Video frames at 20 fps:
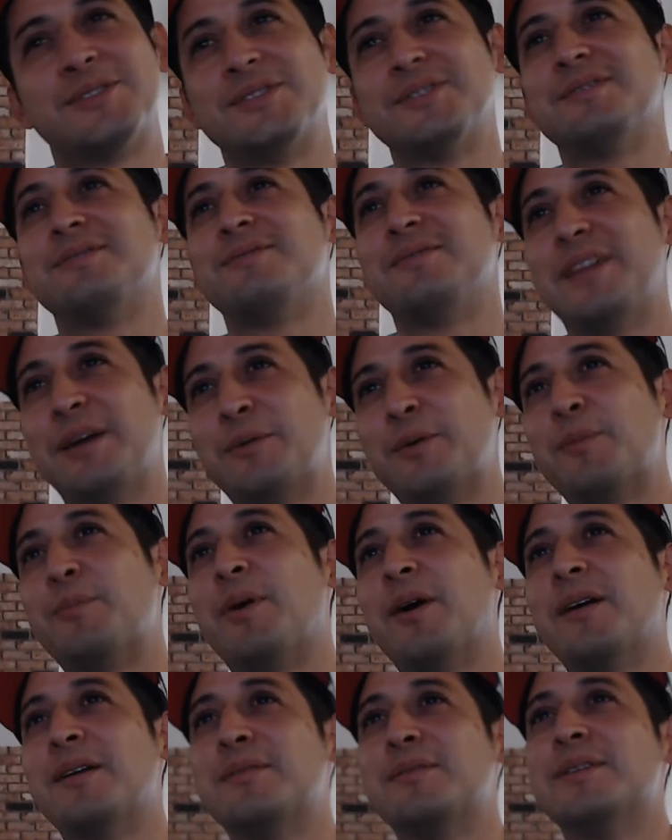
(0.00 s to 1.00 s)
they were
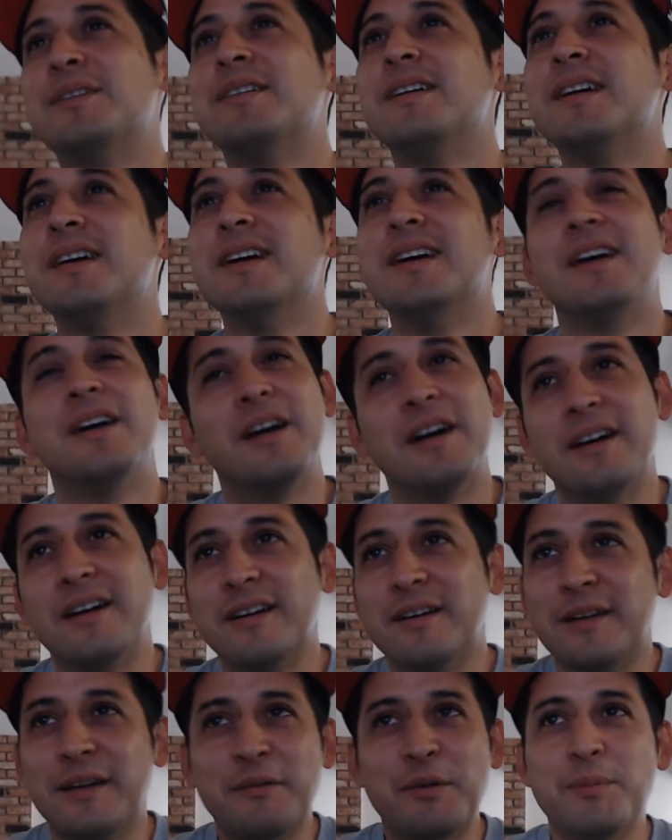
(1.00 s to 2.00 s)
part of it.
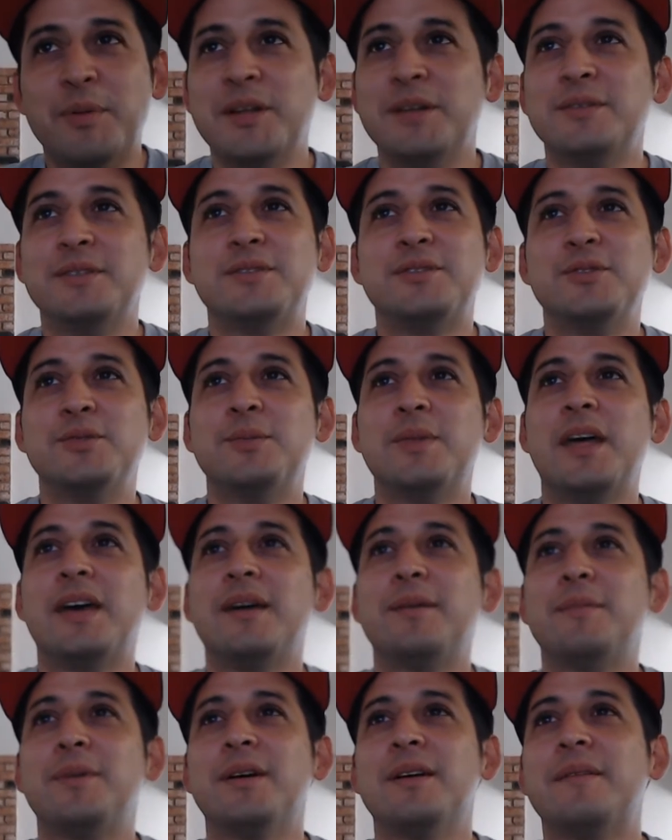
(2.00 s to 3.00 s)
Everybody would assume
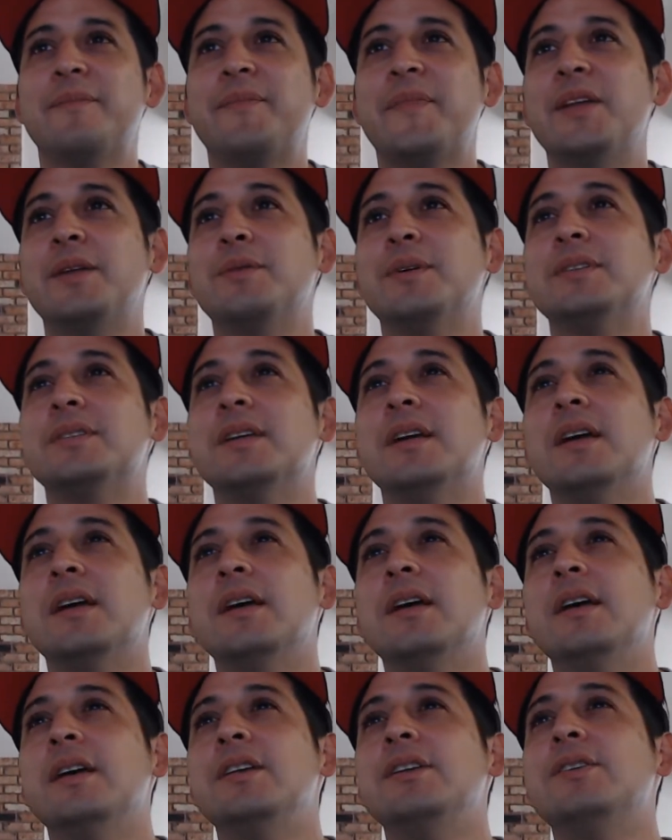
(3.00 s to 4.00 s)
that, but anyways,
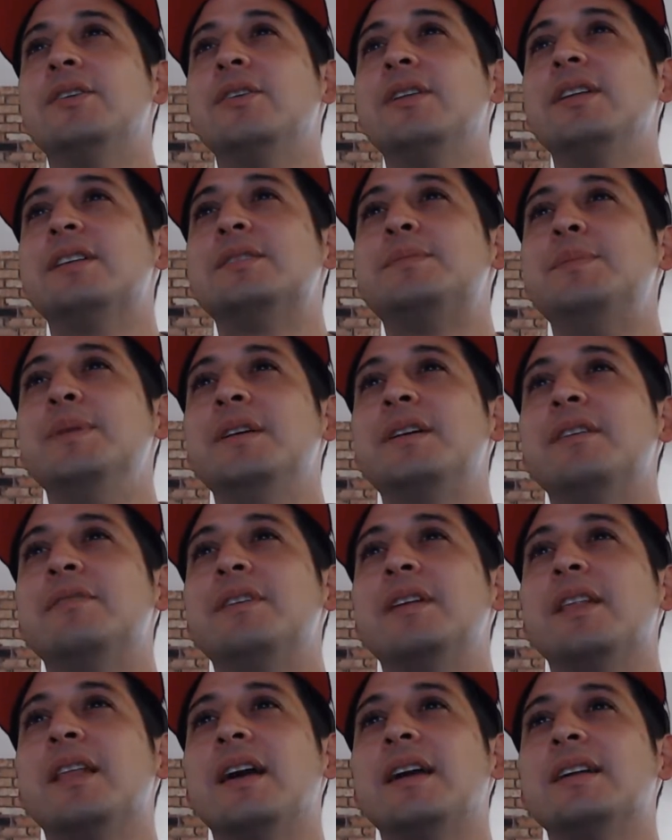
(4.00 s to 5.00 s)
you don't need to speak of
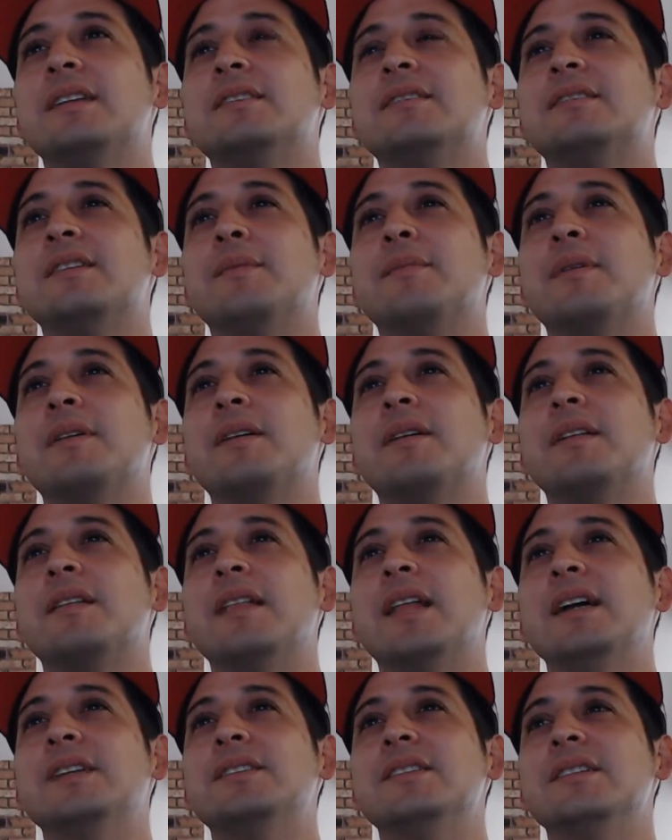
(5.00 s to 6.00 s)
it like it's some
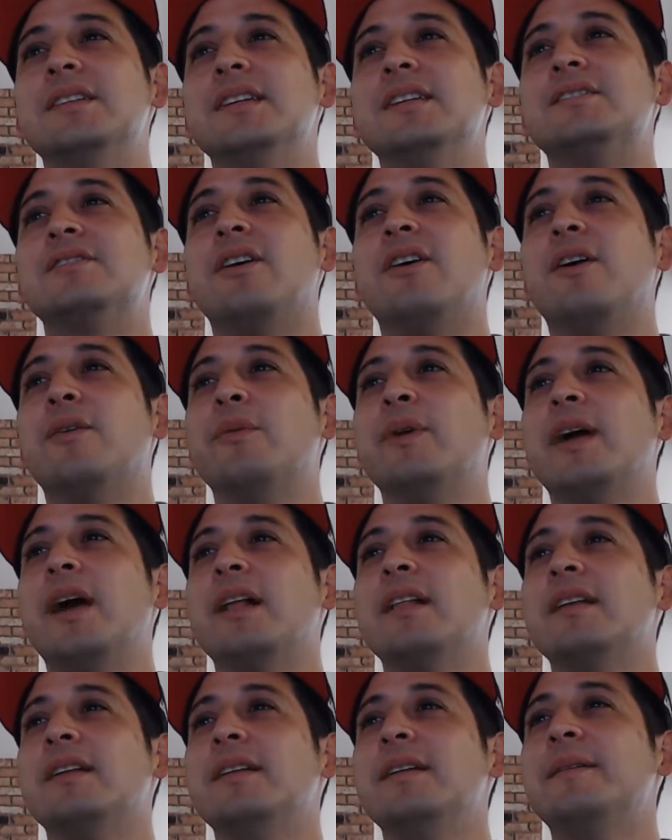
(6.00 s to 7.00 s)
legend. It's all
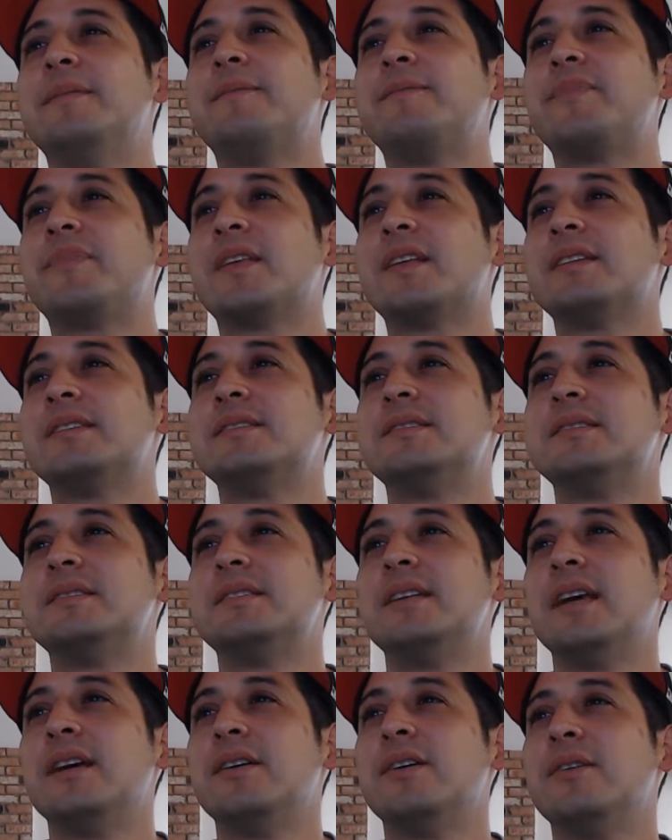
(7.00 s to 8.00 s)
reality.
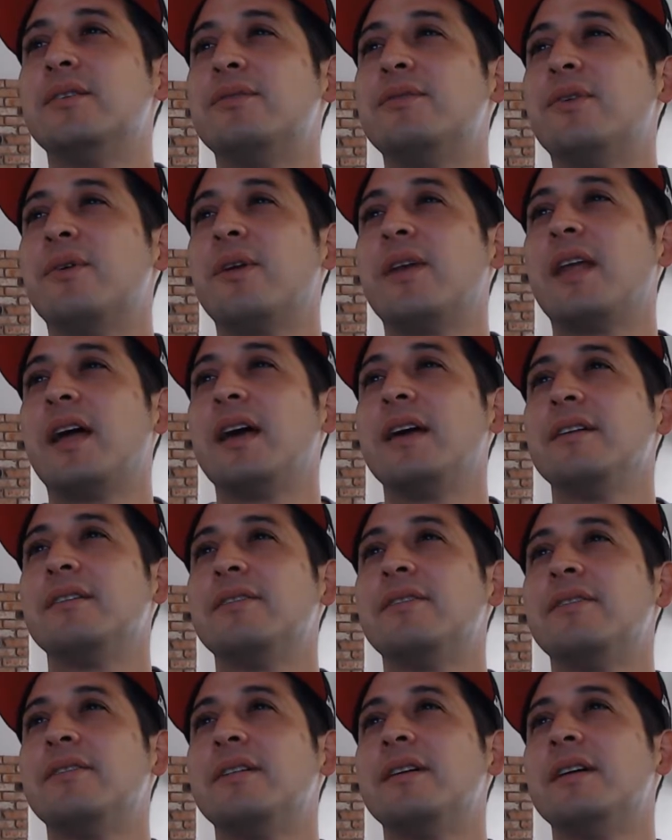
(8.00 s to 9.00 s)
Sail for life.
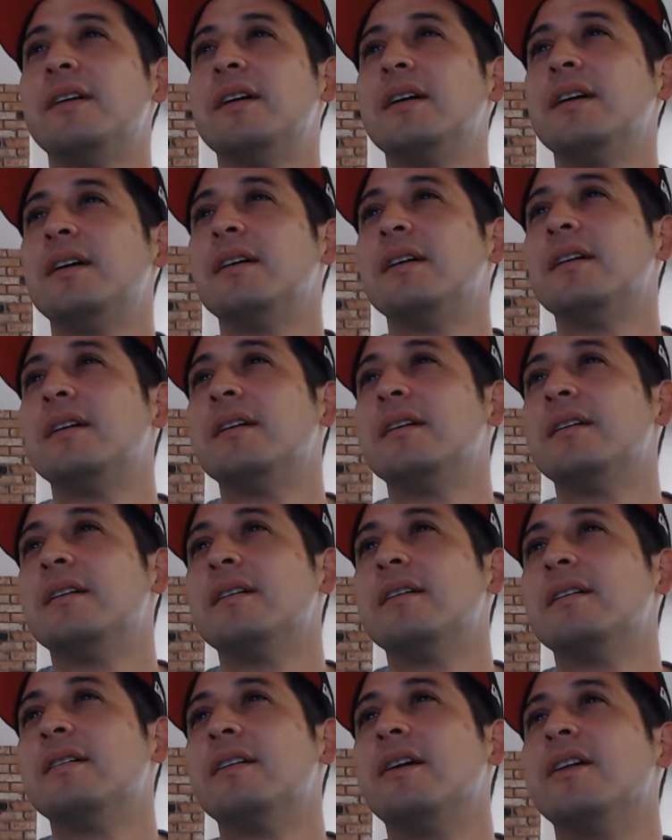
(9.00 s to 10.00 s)

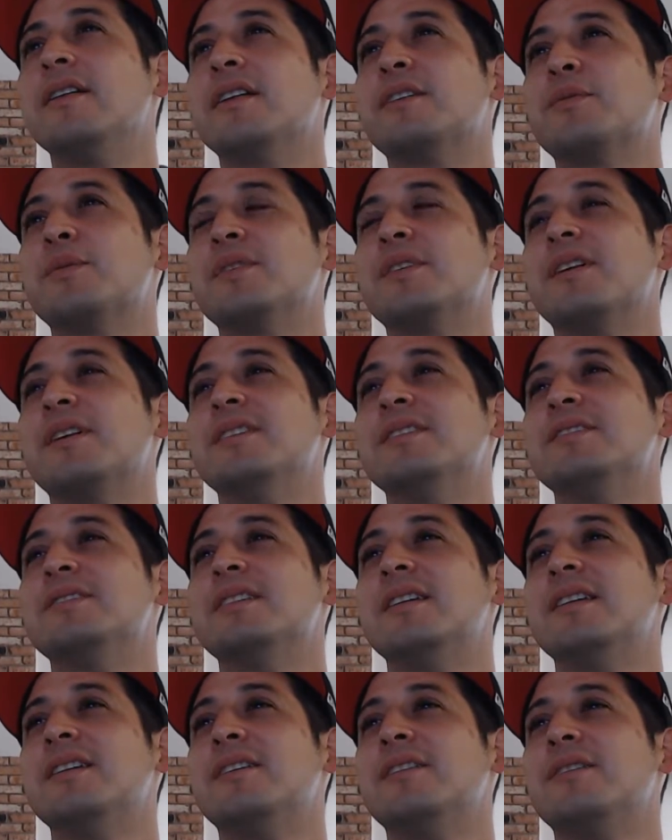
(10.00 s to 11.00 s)
Oh, that's what's on his
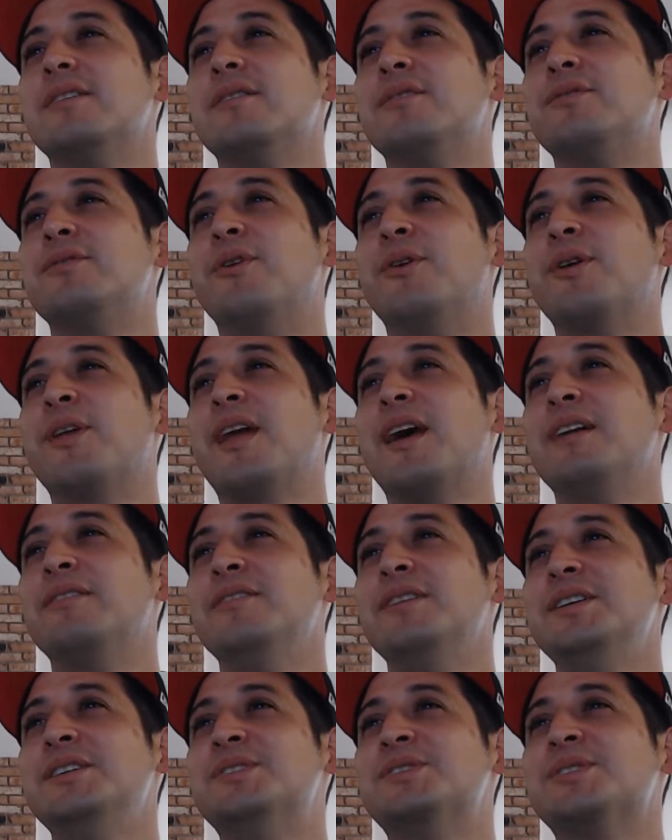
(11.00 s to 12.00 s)
sail. For life,
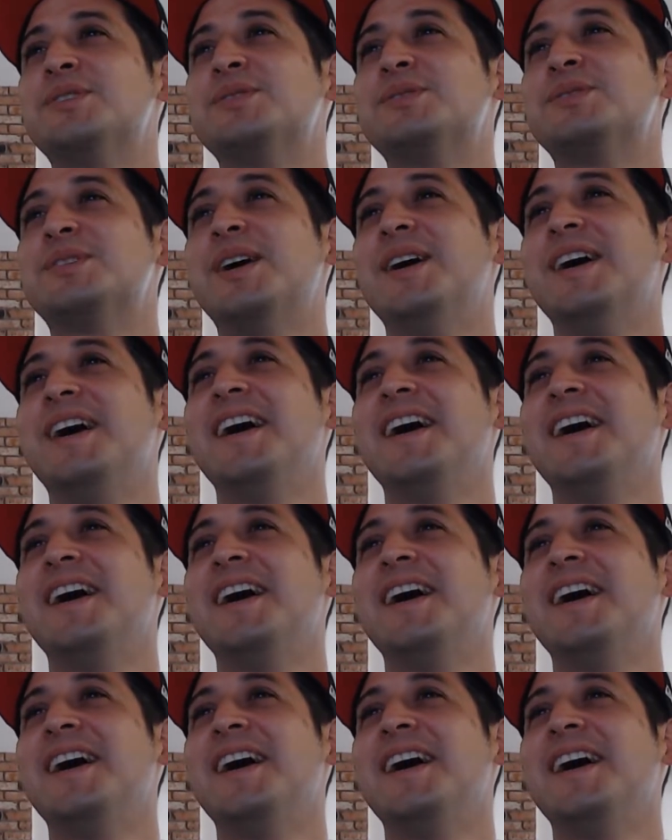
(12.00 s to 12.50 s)
Ishos. Is